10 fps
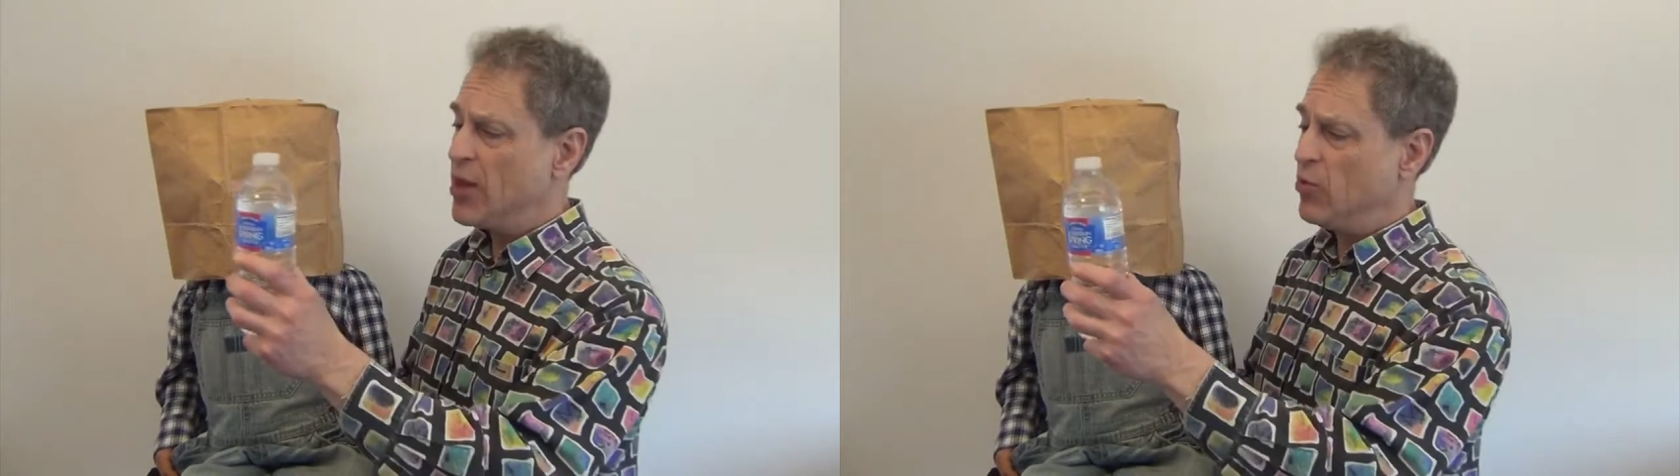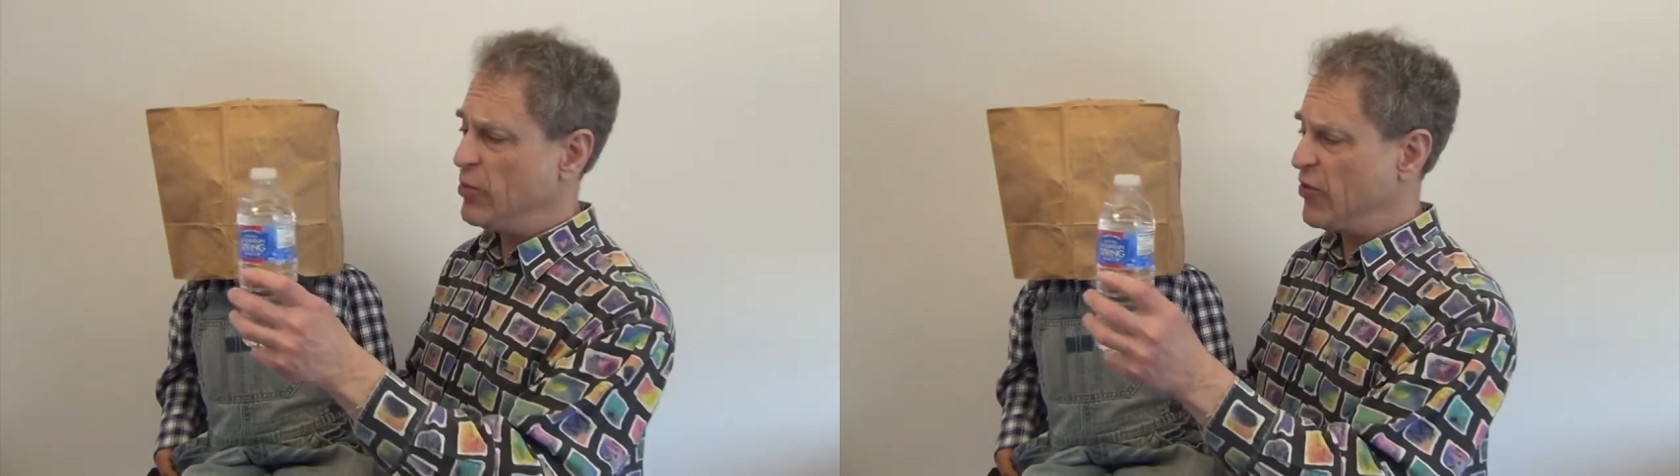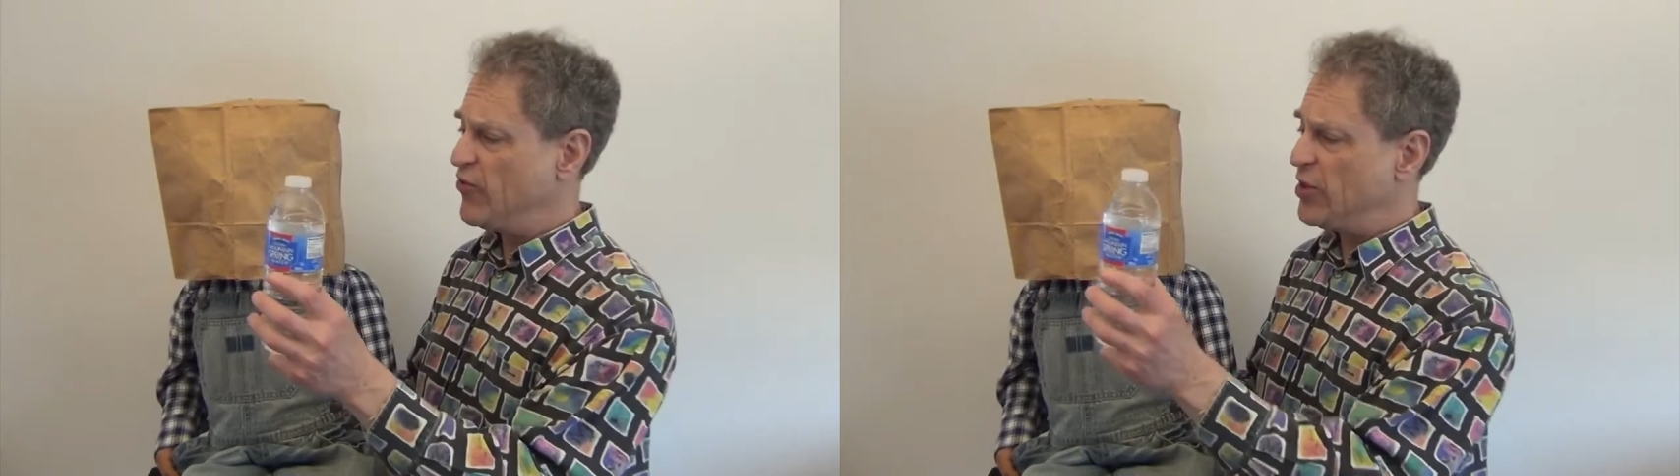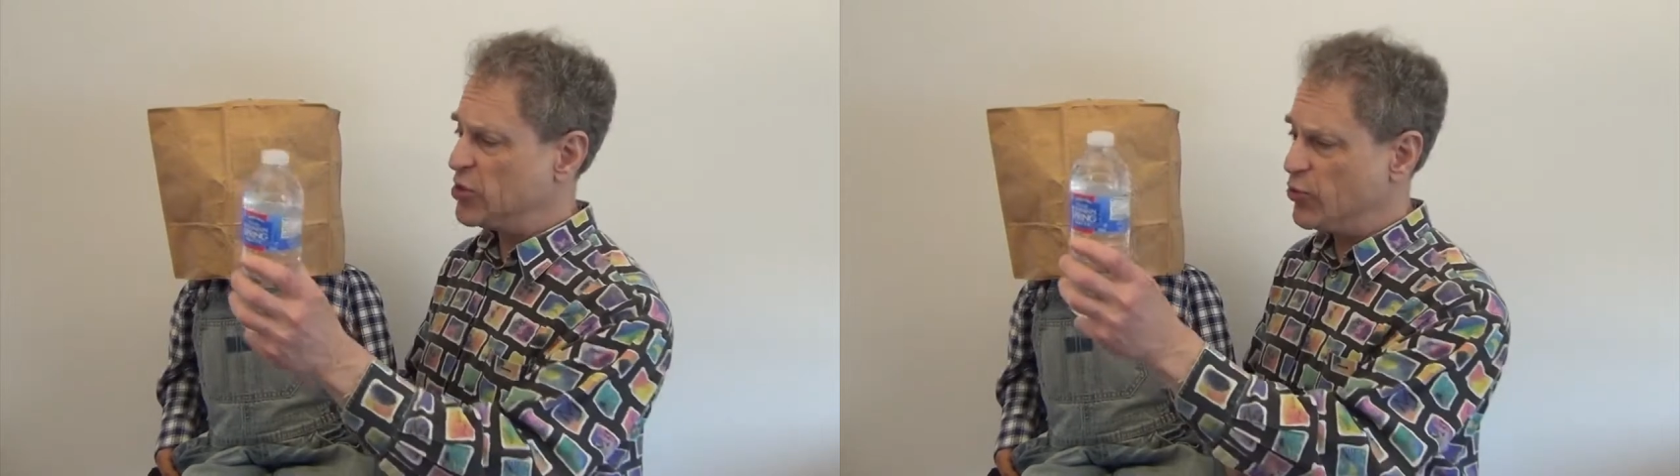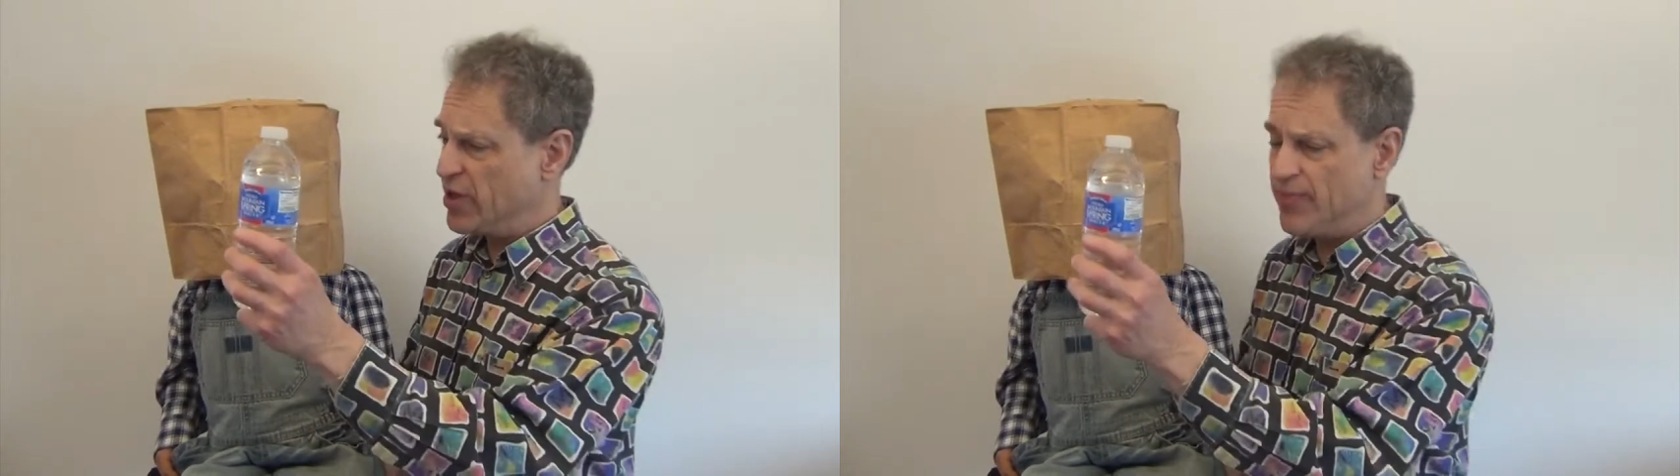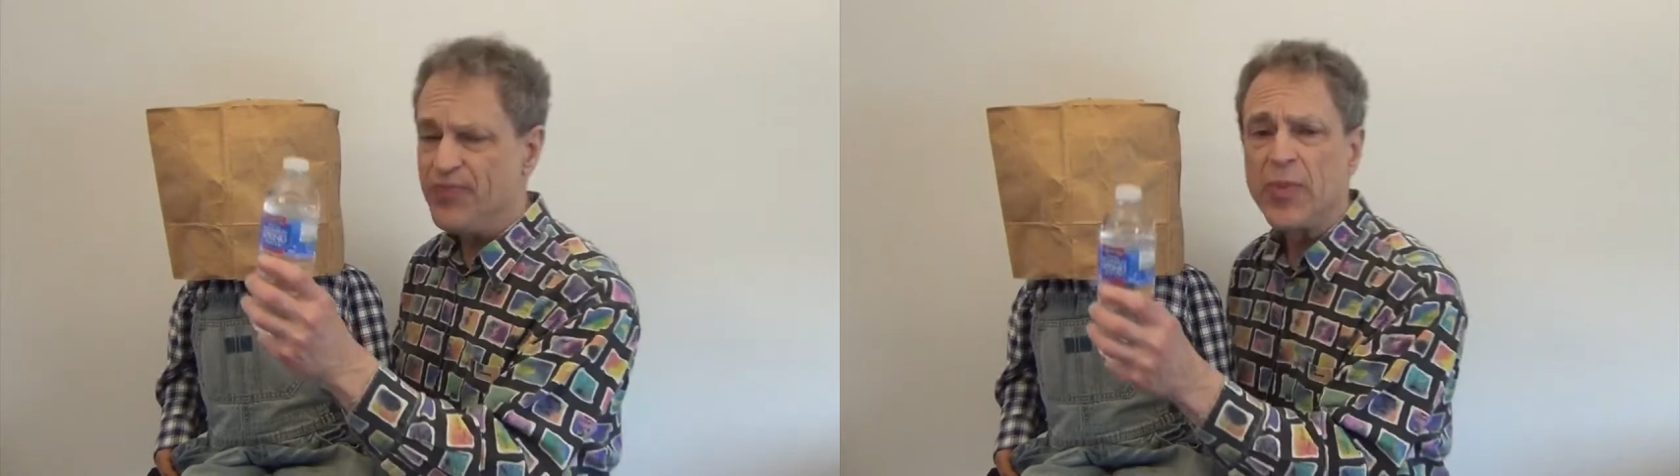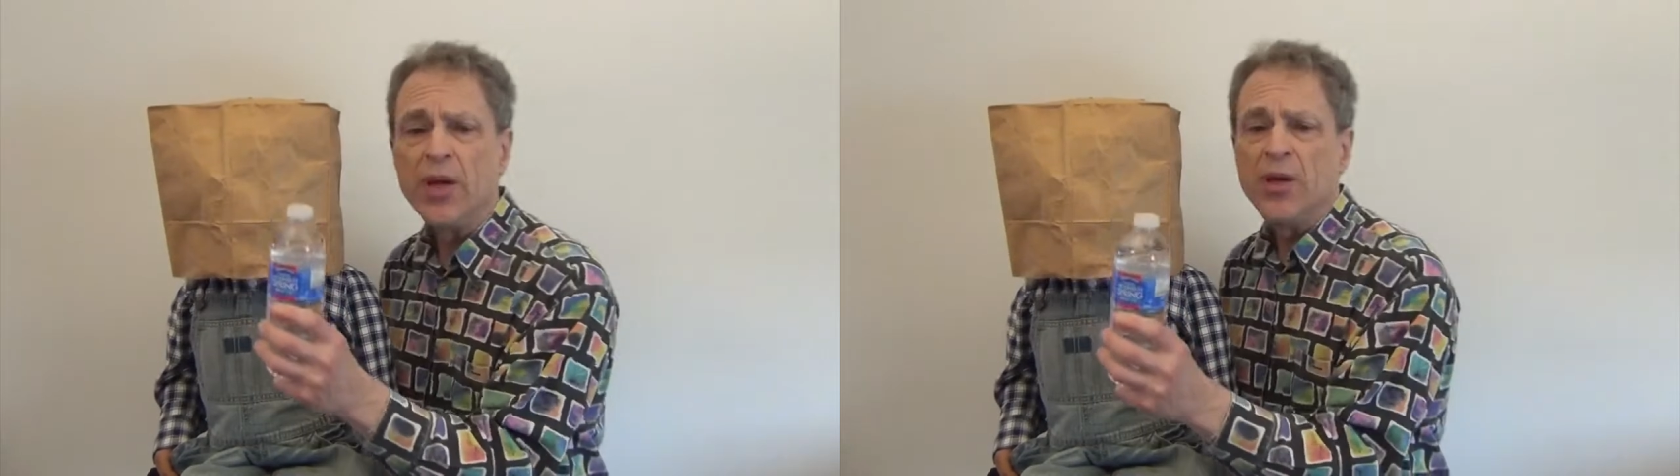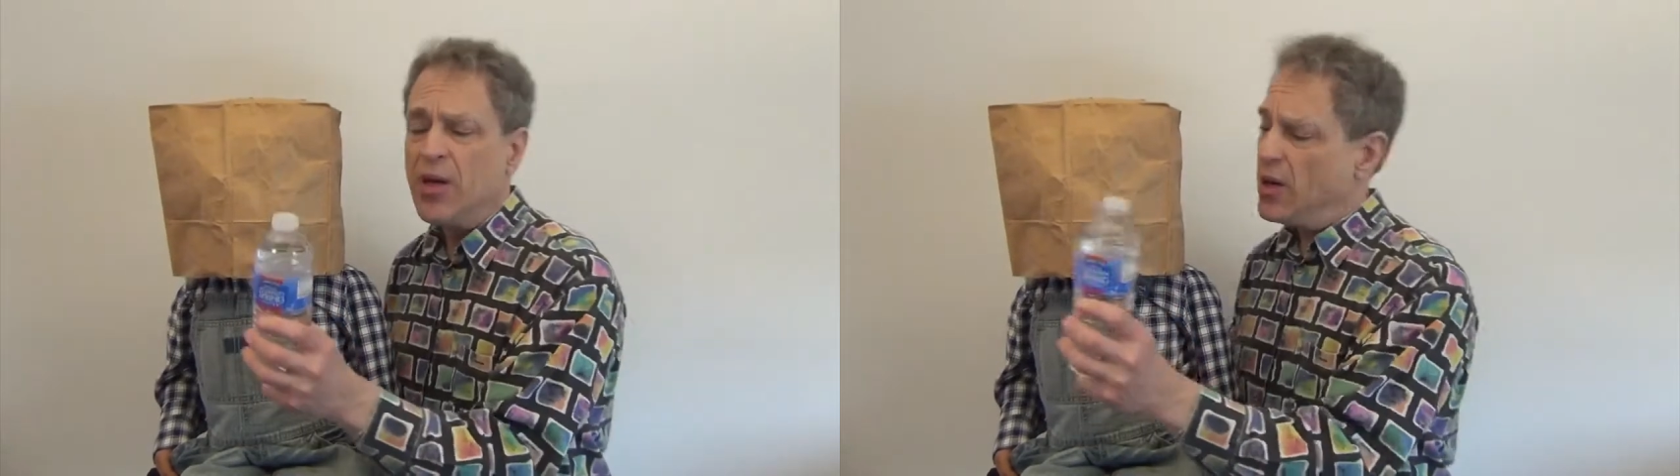when we're finished with
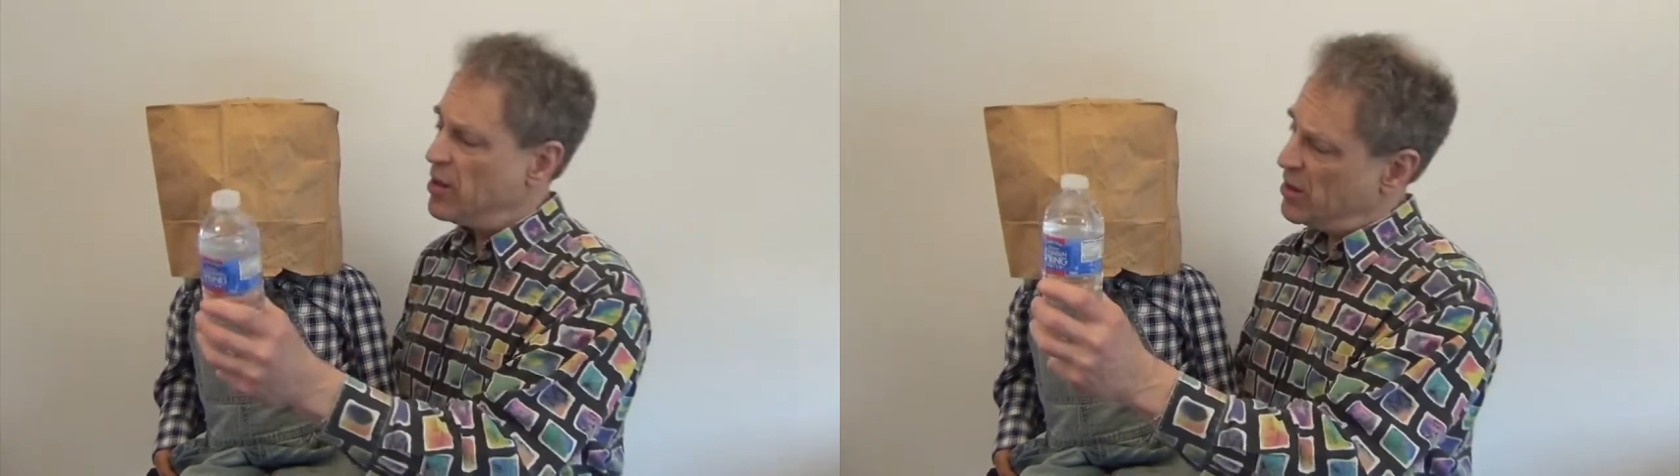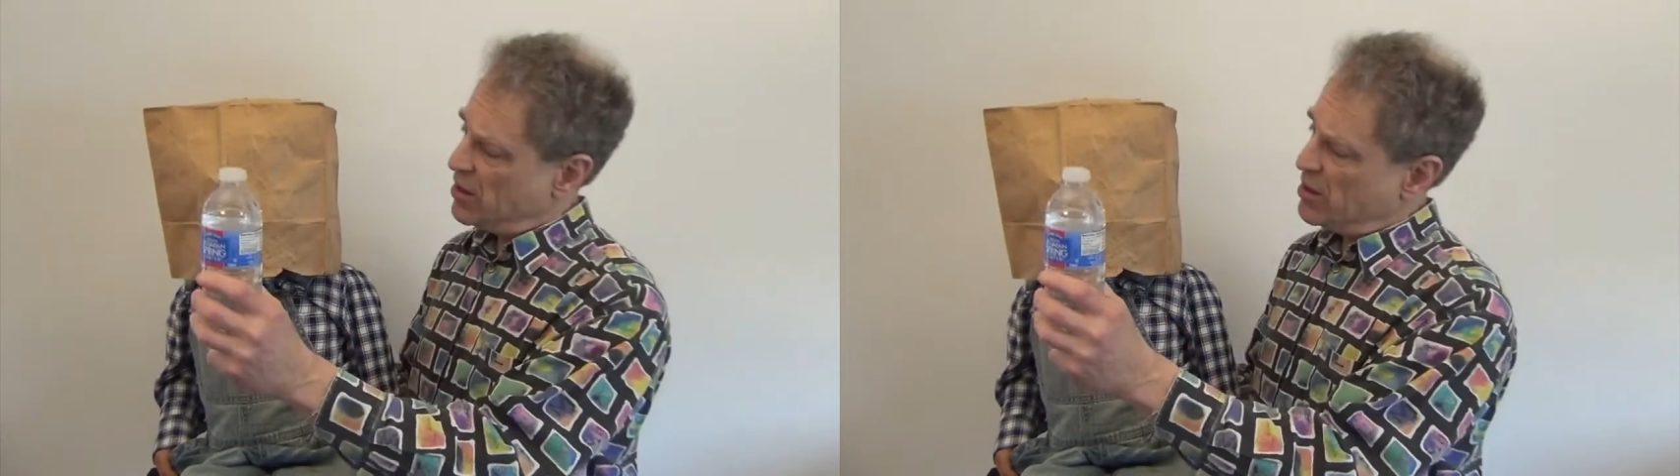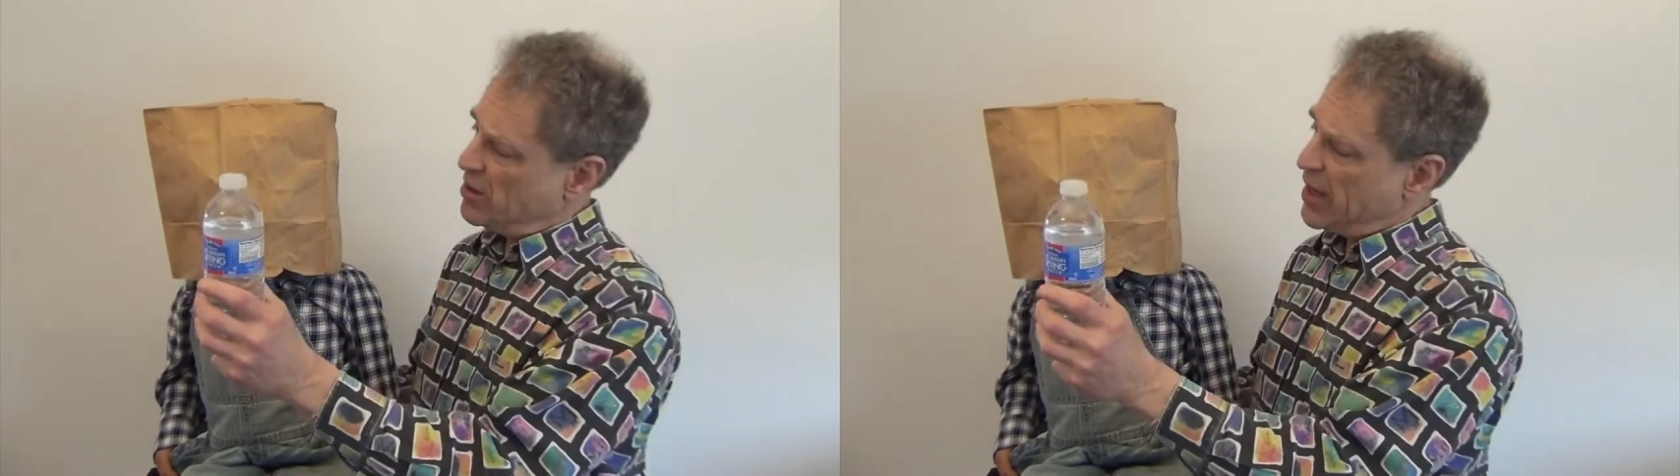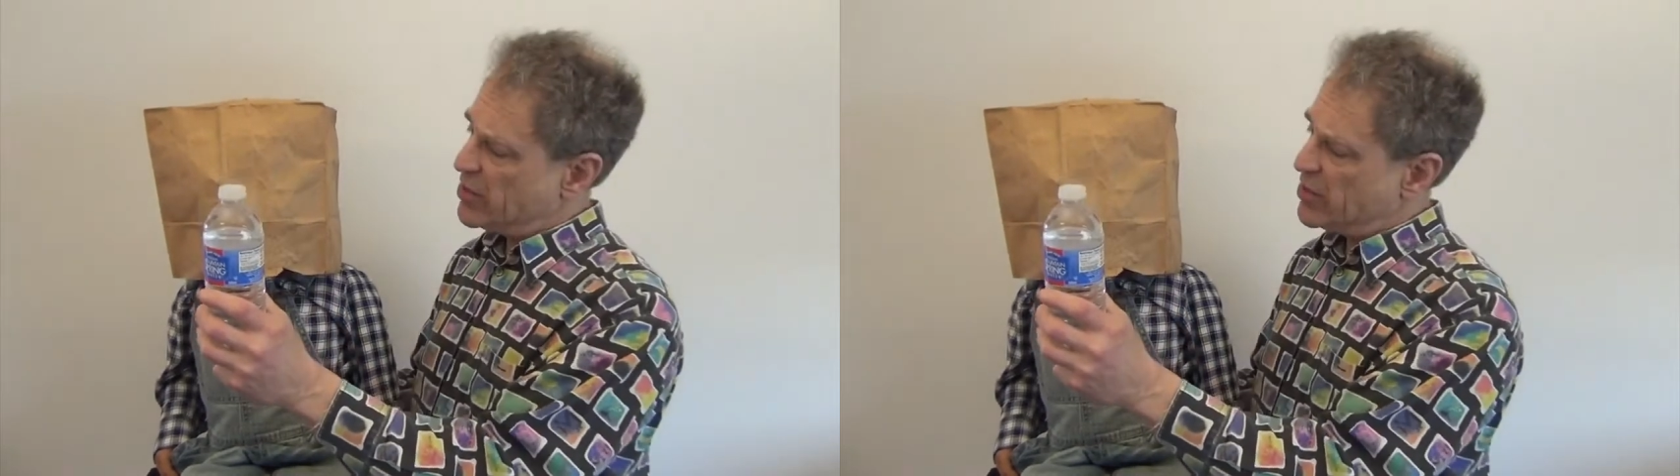it.